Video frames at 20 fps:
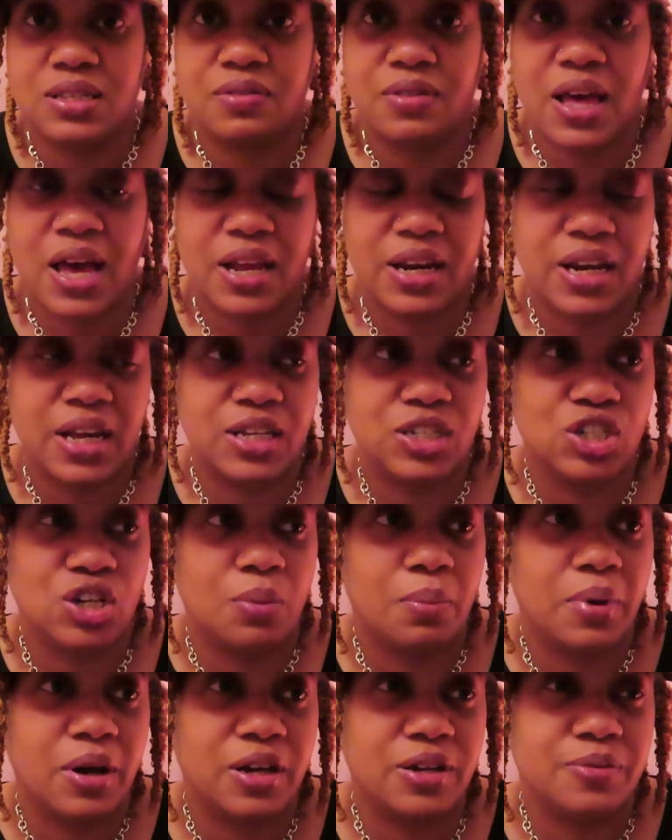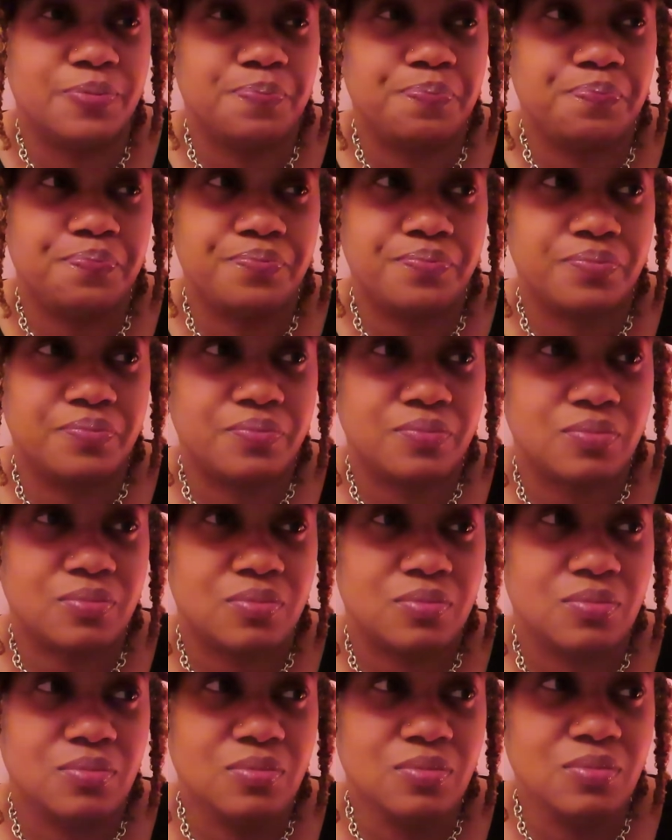of that nature. But
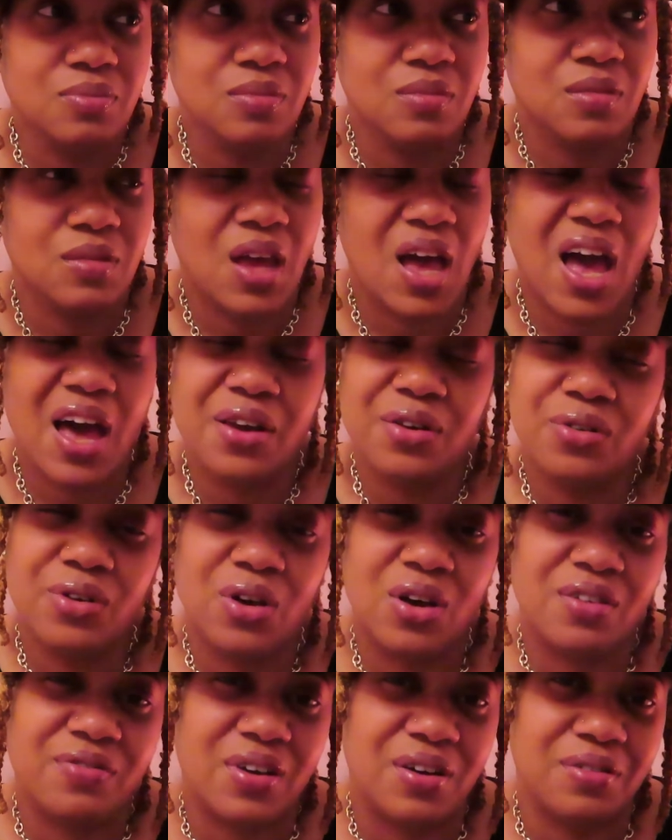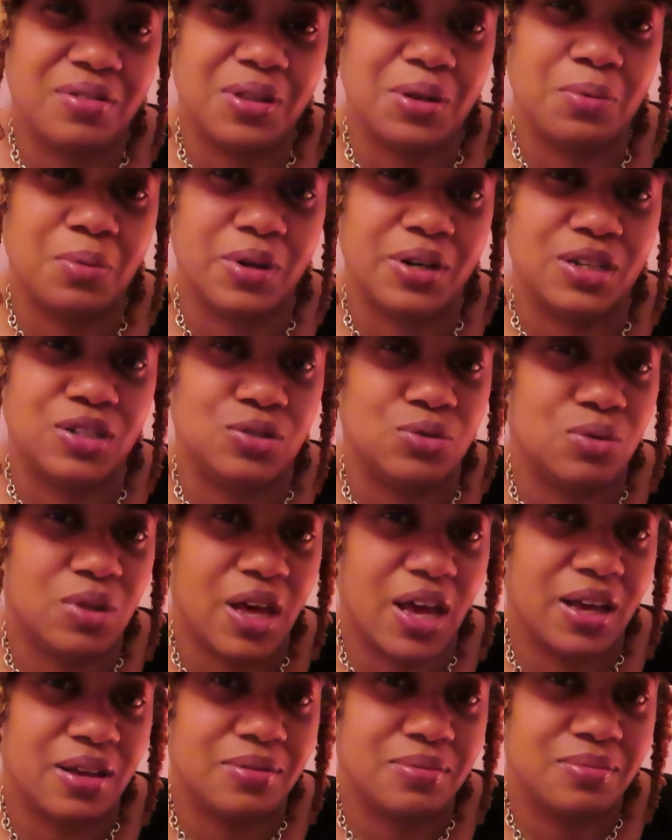I don't know if I really want to do
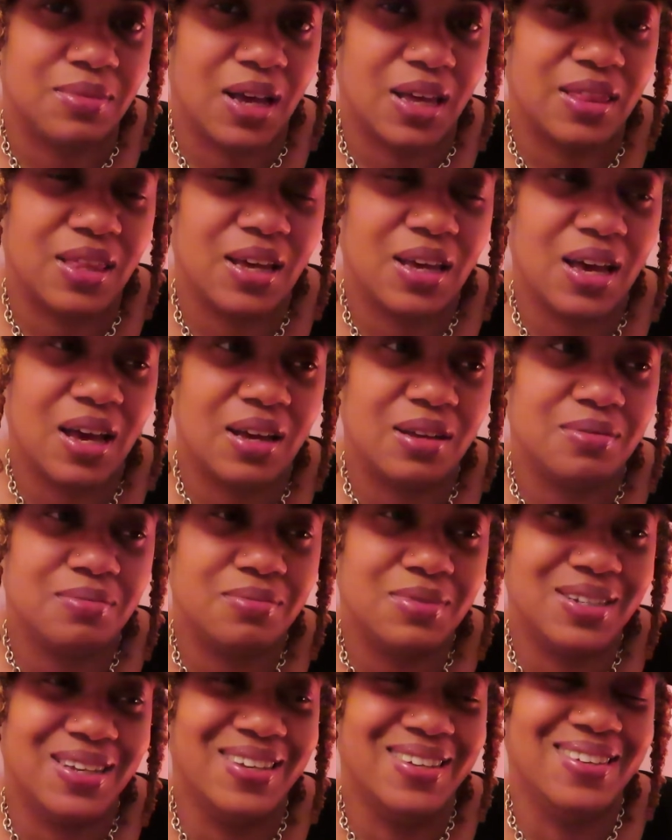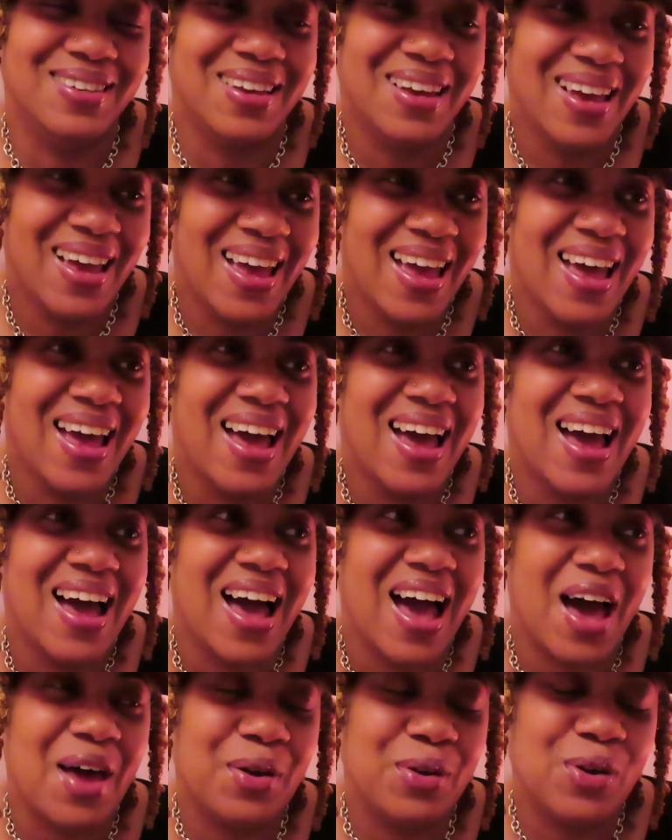that. I think I
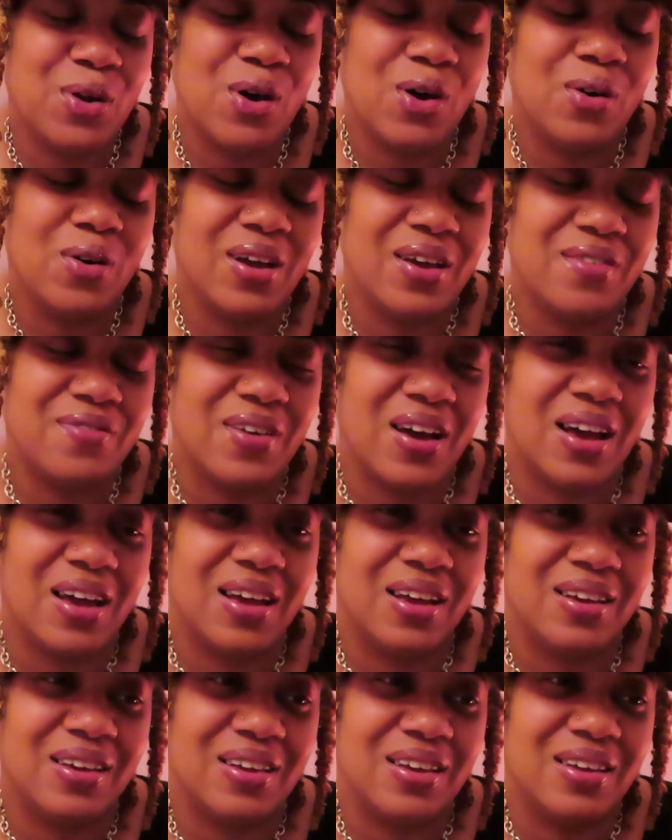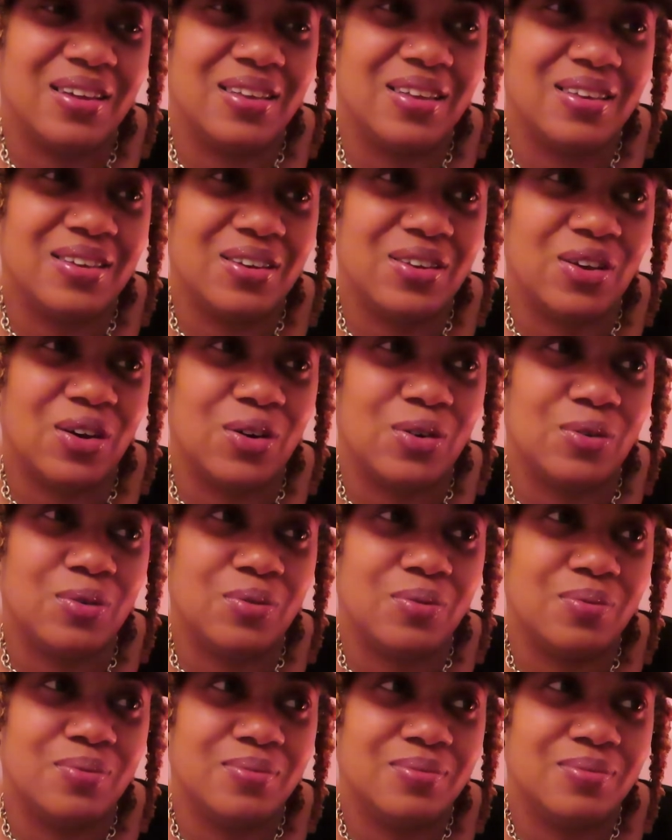don't know if I, you know,